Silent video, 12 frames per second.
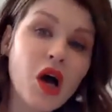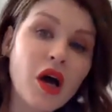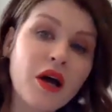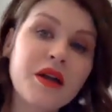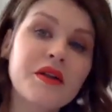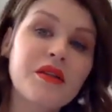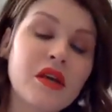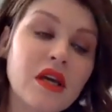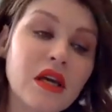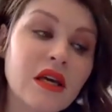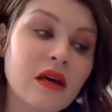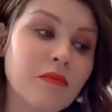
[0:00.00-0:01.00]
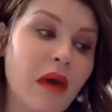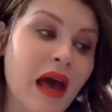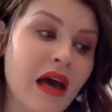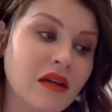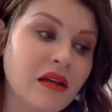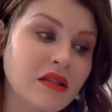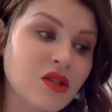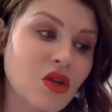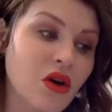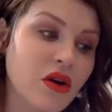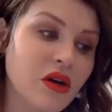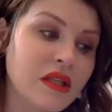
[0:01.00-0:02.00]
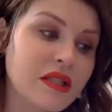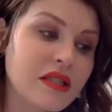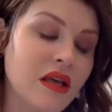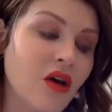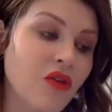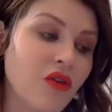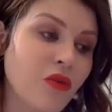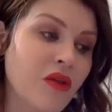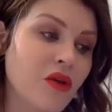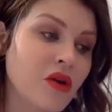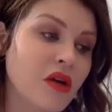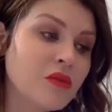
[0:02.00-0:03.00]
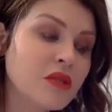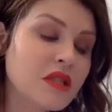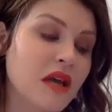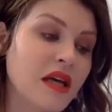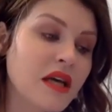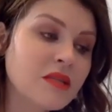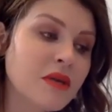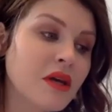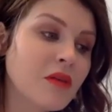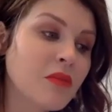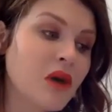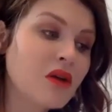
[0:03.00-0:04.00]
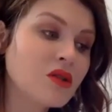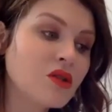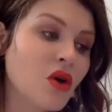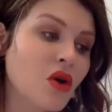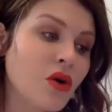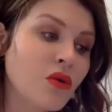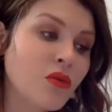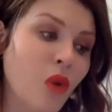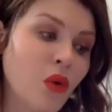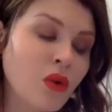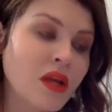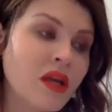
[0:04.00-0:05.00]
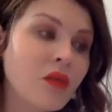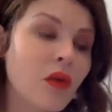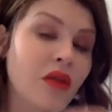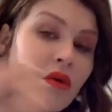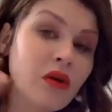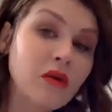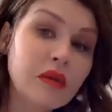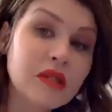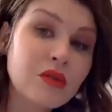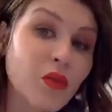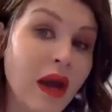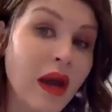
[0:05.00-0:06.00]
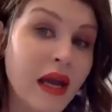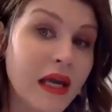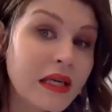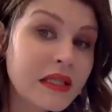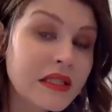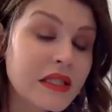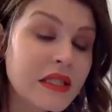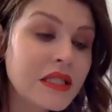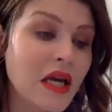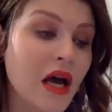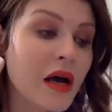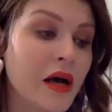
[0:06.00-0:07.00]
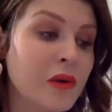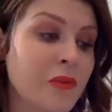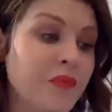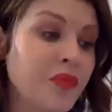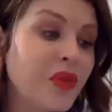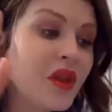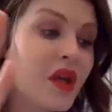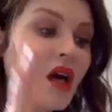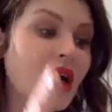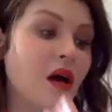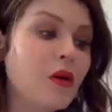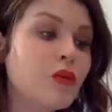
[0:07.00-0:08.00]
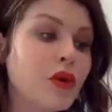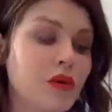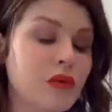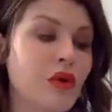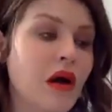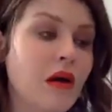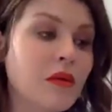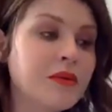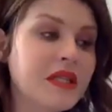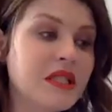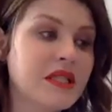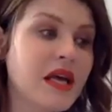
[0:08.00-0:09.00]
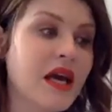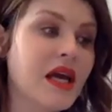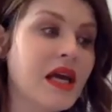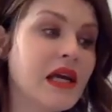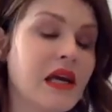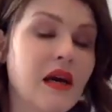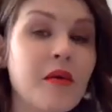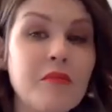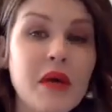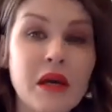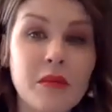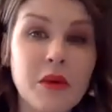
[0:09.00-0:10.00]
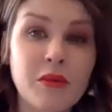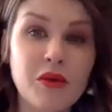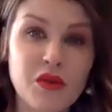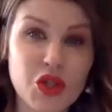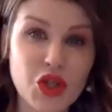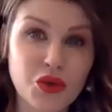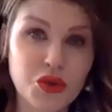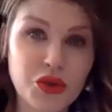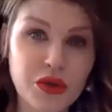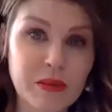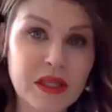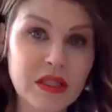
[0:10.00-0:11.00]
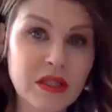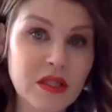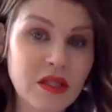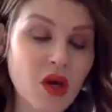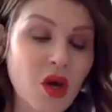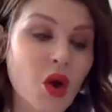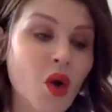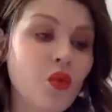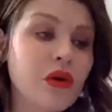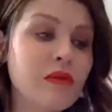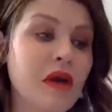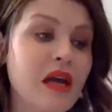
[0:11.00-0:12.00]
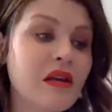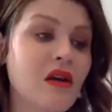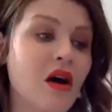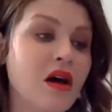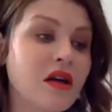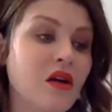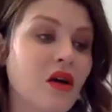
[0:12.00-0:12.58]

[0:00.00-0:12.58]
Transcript: on the acne scarring itself, whether it was ice pick, boxcar, rolling, whether it was raised. Um, we would probably say a minimum of two treatments we may not